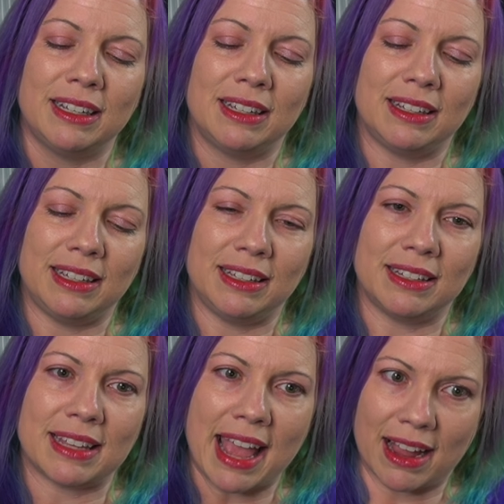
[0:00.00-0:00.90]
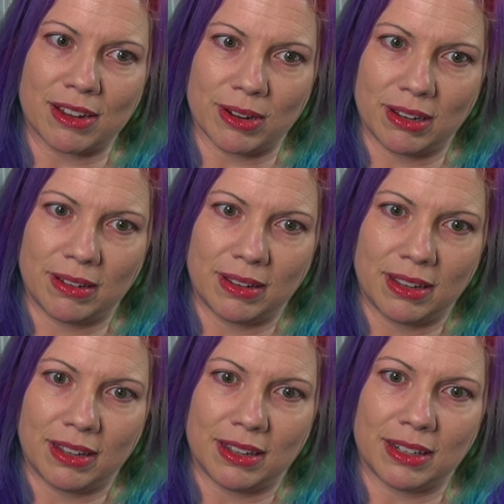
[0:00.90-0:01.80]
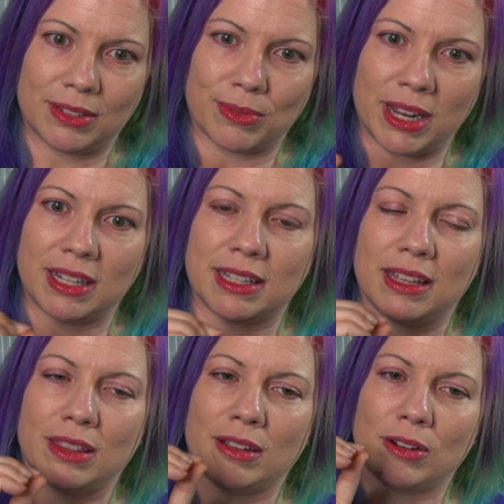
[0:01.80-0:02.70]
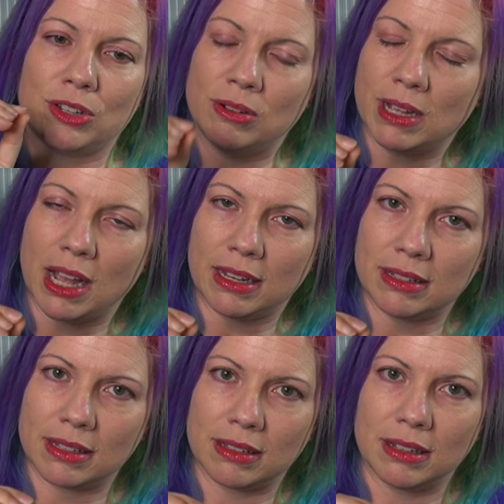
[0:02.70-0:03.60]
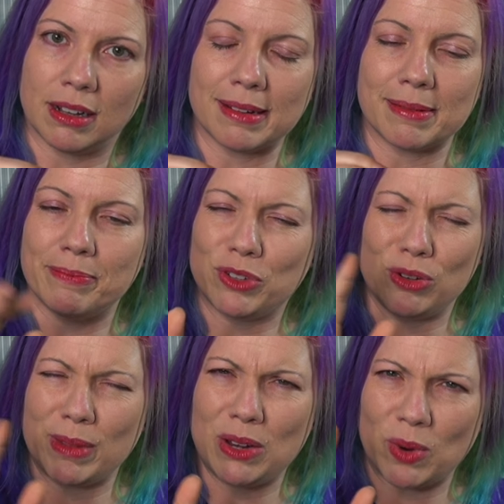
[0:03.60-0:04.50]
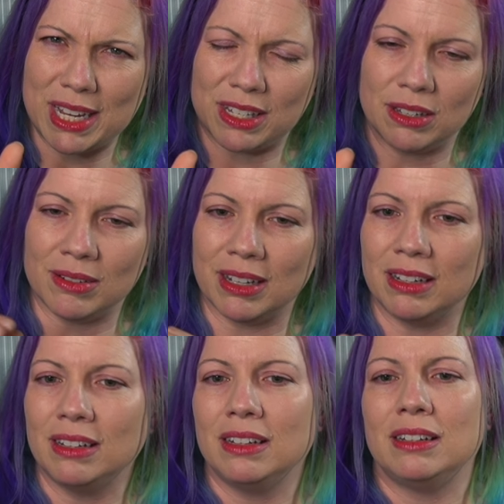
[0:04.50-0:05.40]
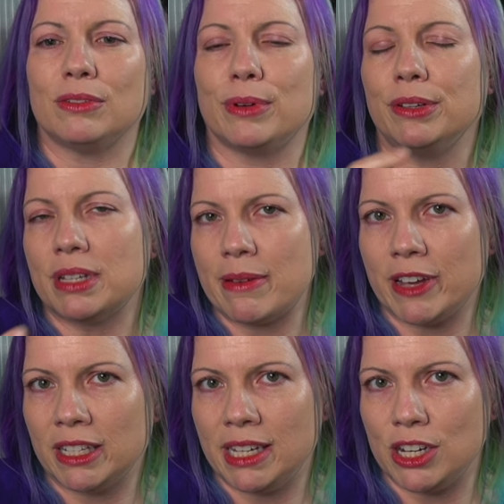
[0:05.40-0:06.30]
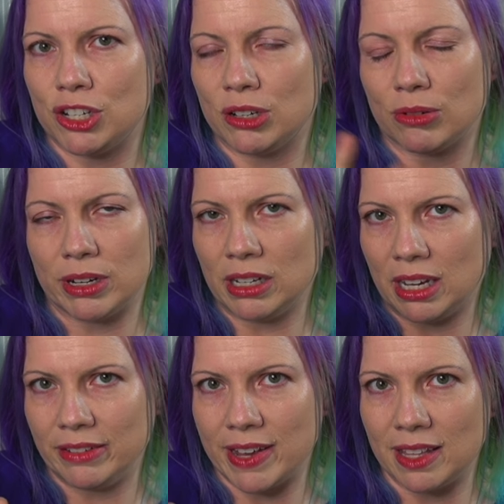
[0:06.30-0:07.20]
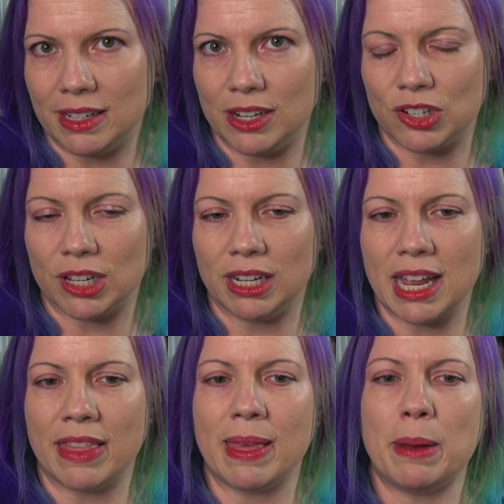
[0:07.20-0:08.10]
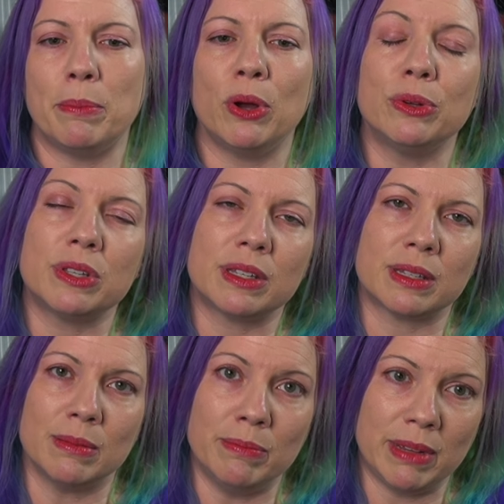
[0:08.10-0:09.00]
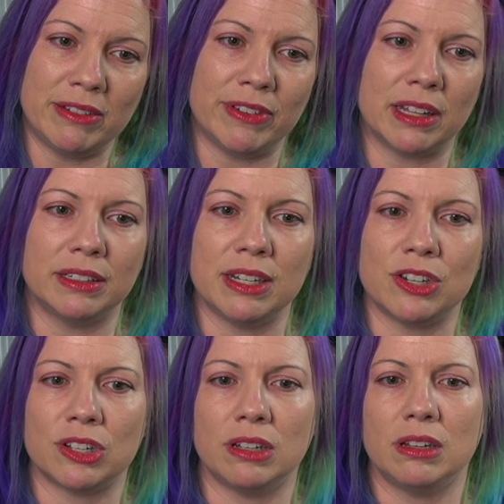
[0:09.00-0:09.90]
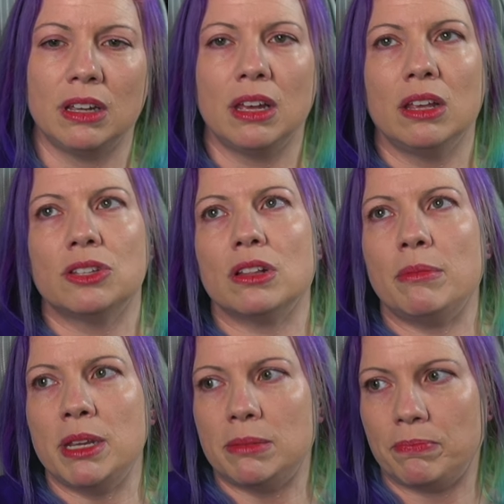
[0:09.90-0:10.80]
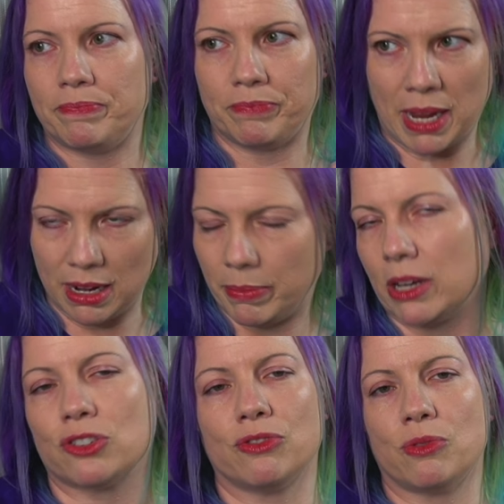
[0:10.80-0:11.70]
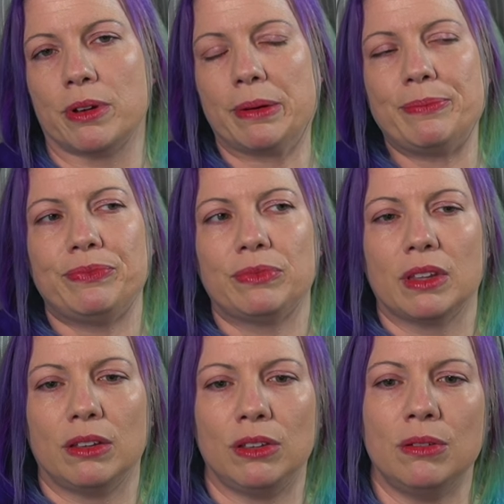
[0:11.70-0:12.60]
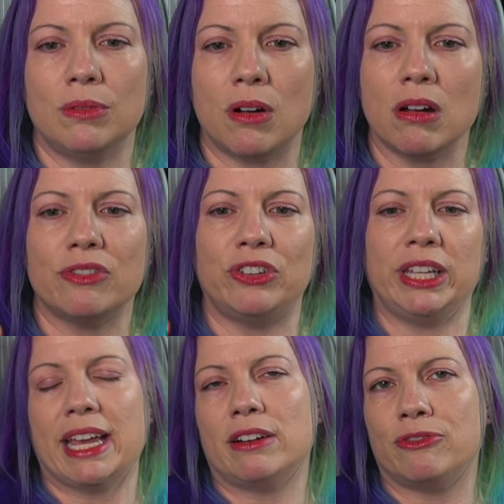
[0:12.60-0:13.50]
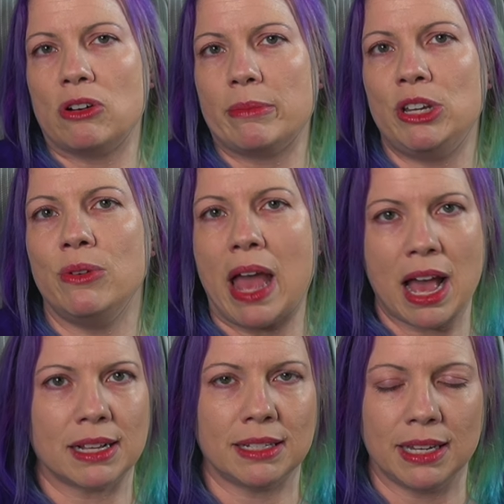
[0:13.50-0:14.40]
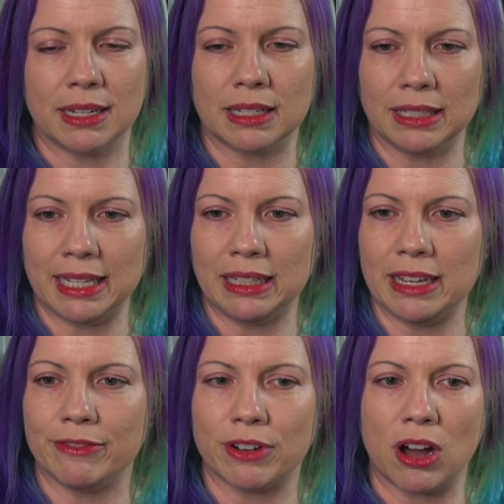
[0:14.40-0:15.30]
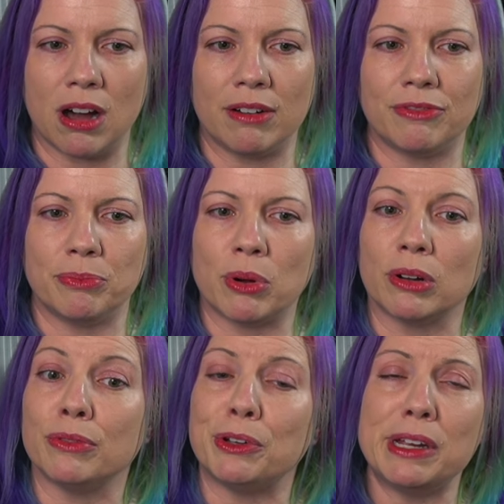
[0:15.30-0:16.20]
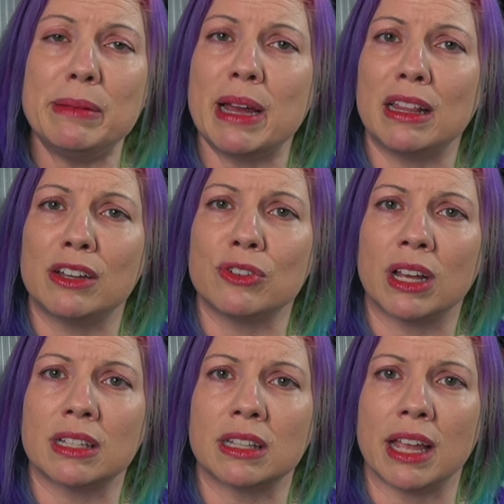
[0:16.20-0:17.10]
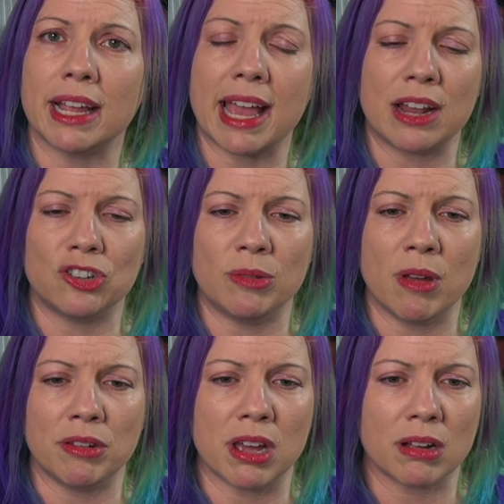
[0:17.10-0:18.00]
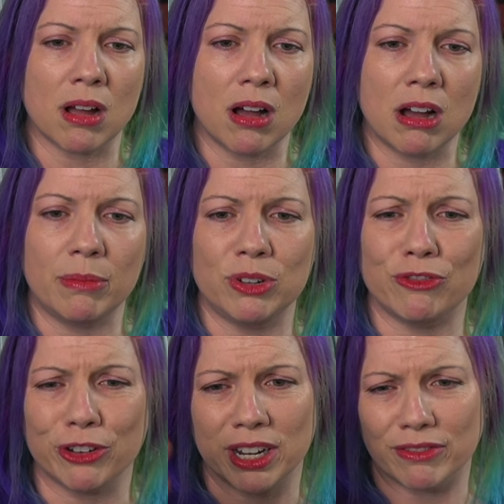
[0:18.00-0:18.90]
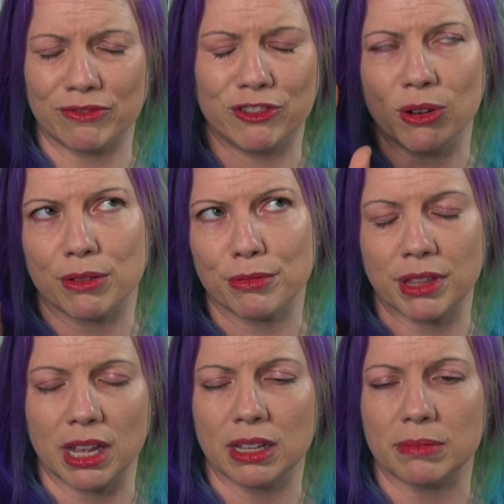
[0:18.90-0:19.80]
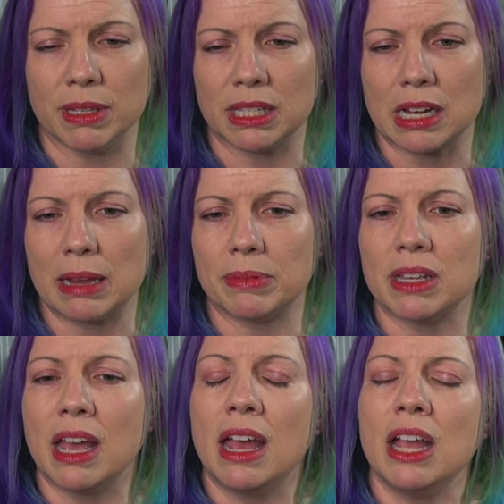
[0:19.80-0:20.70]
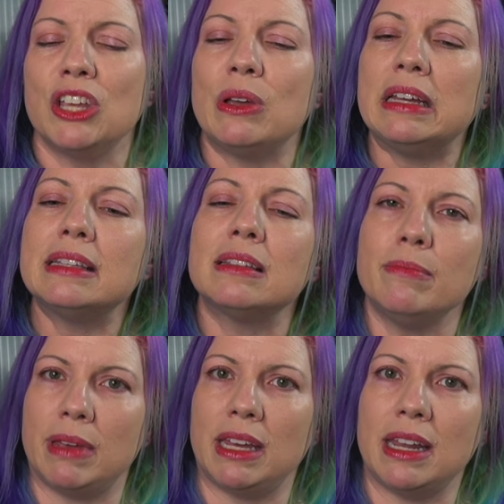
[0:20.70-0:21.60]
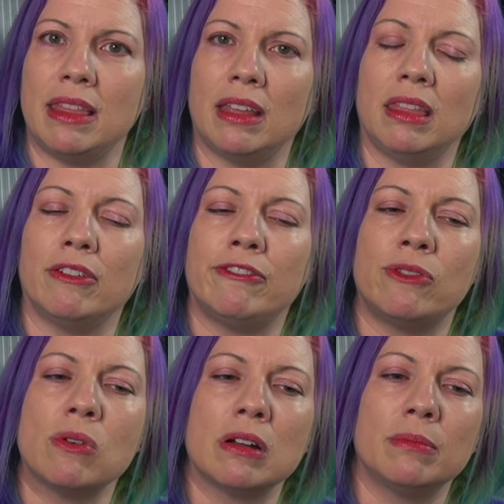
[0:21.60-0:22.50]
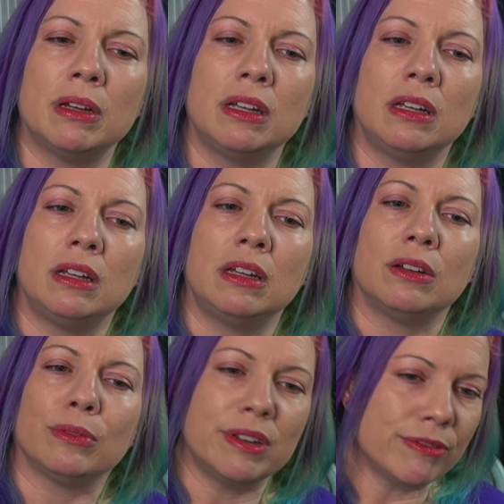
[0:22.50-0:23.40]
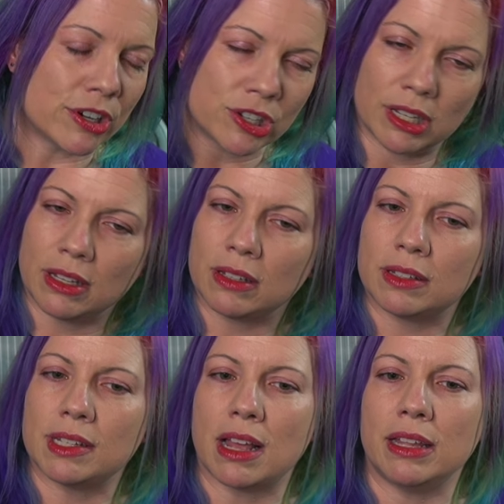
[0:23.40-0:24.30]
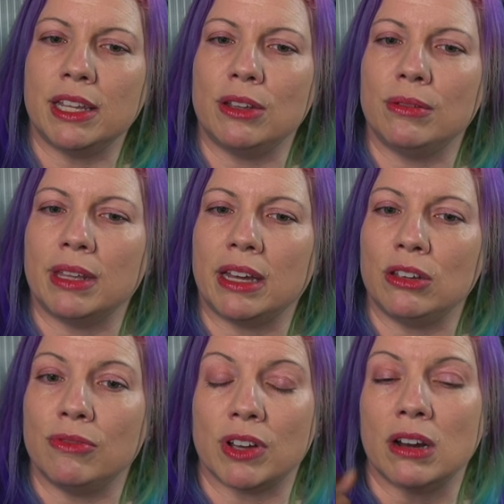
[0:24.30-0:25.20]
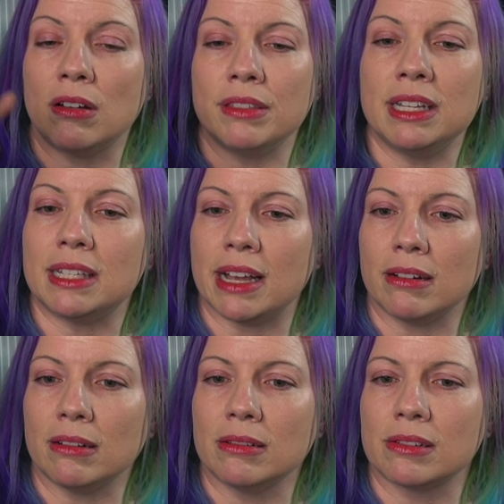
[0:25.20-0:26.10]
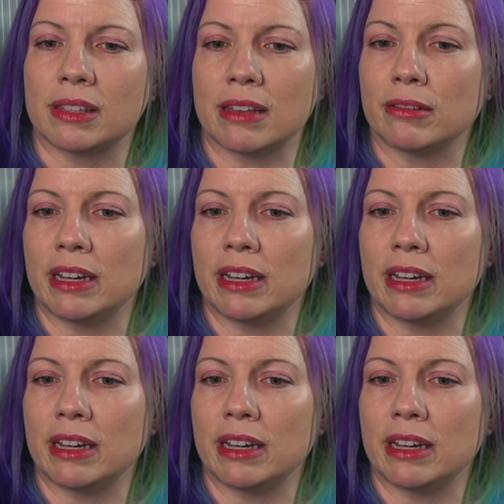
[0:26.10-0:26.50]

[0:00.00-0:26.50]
is accurate. That's right. There are 2 kinds, 2 main ways to do it: real-time validation or inline validation, and then post-submit validation. So let me paint a picture for you. You are filling out a form and you accidentally leave off part of your email address, like @gmail.com. You forget a few other things, mistypes. You hit submit, and then the form refreshes telling you that you've got all these errors that are